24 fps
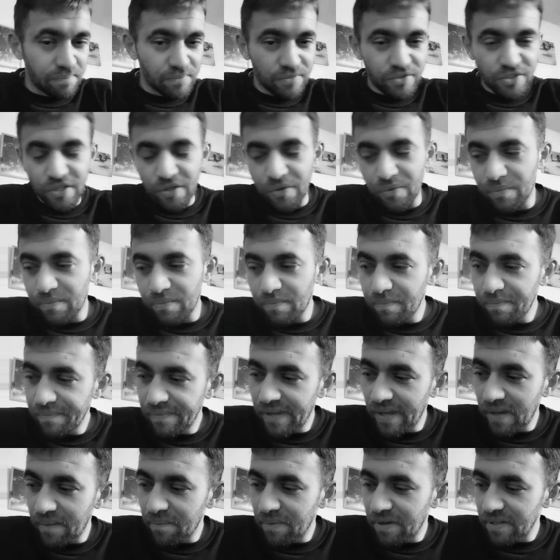so
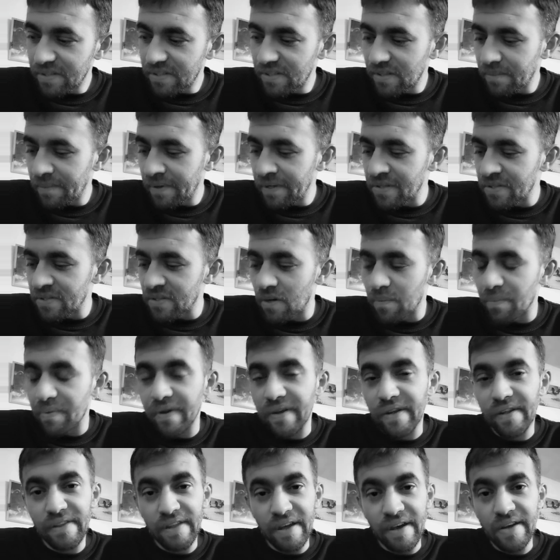getting back to the main
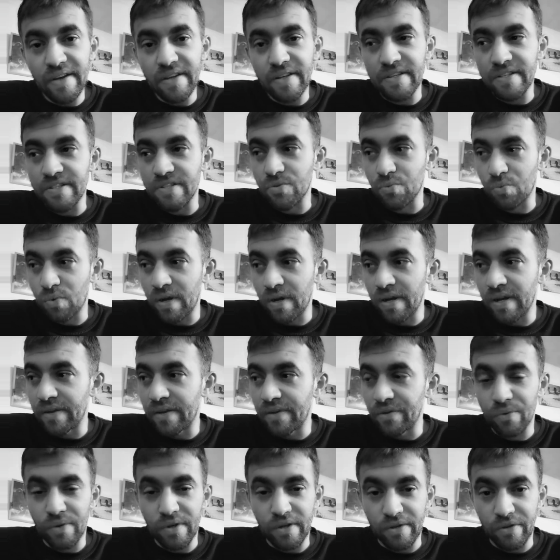topic, that is why I do
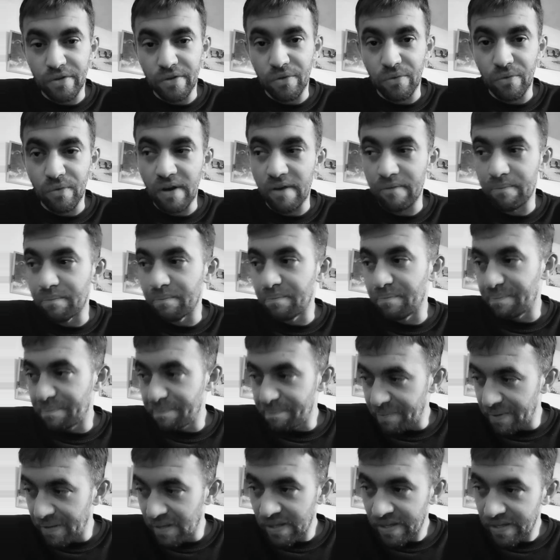what I do. I've
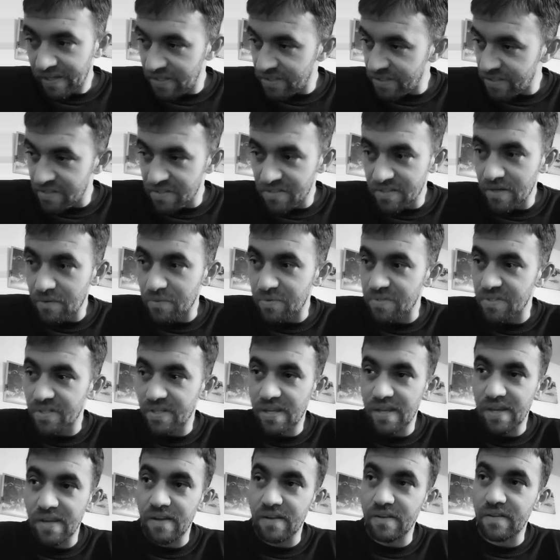been like it since I was a
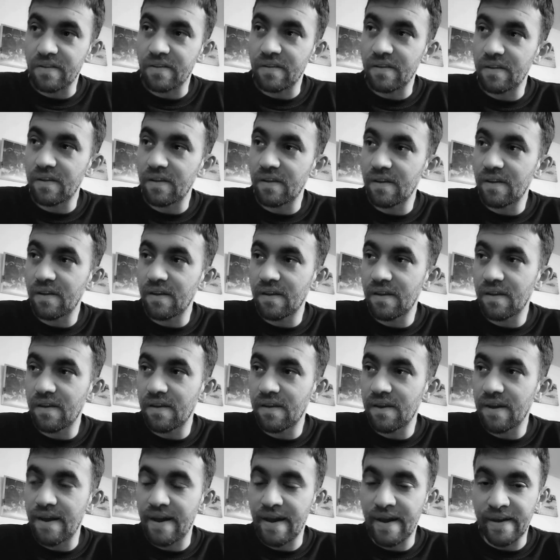kid,
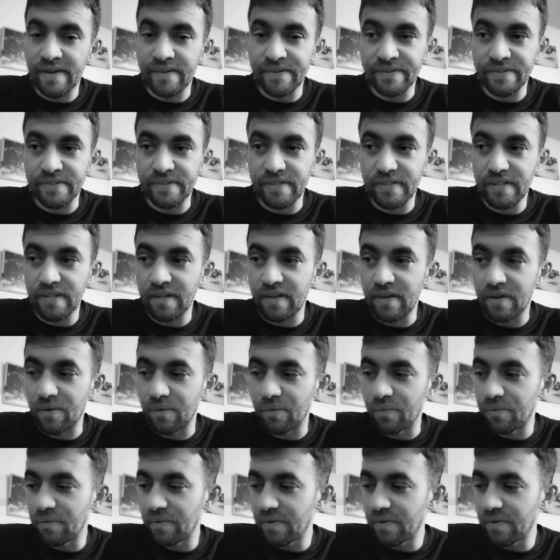and you know,